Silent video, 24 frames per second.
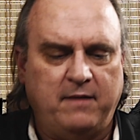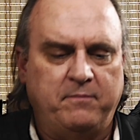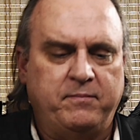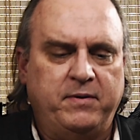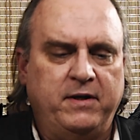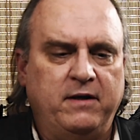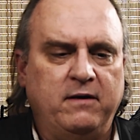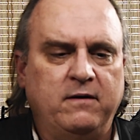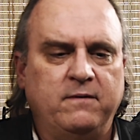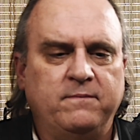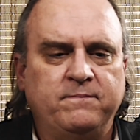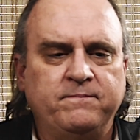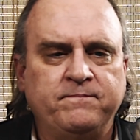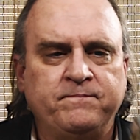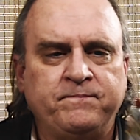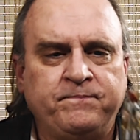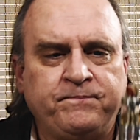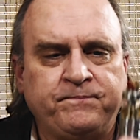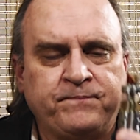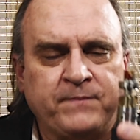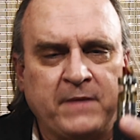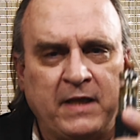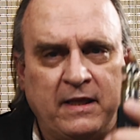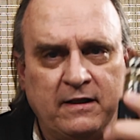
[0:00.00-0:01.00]
up here.
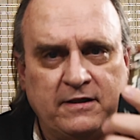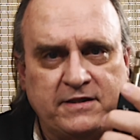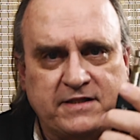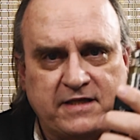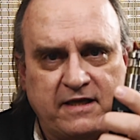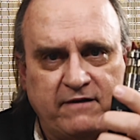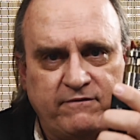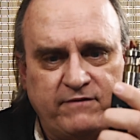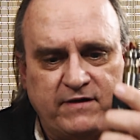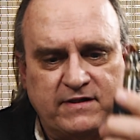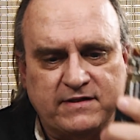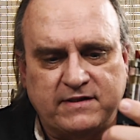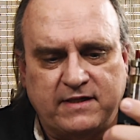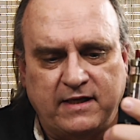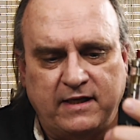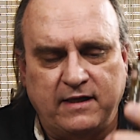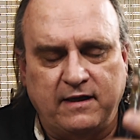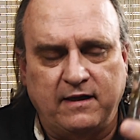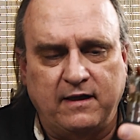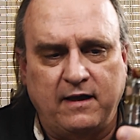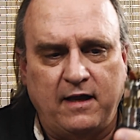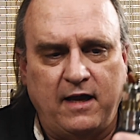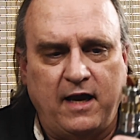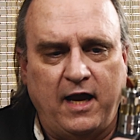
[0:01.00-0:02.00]
Now let's give this
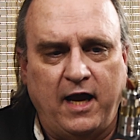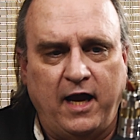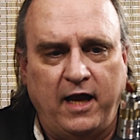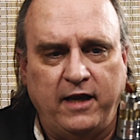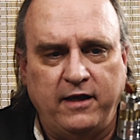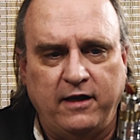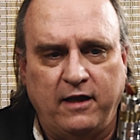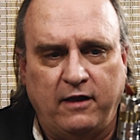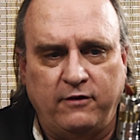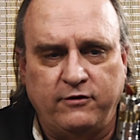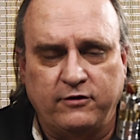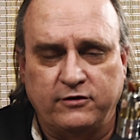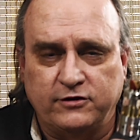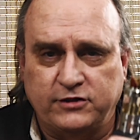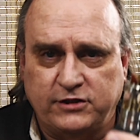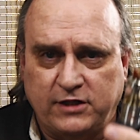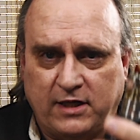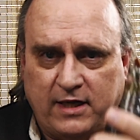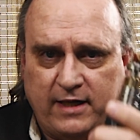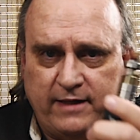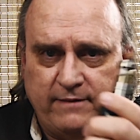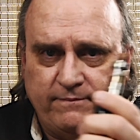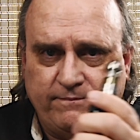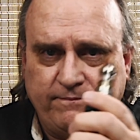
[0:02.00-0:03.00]
thing another
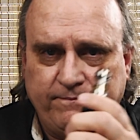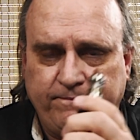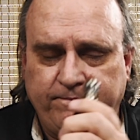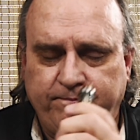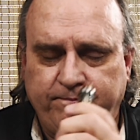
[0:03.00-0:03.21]
shot.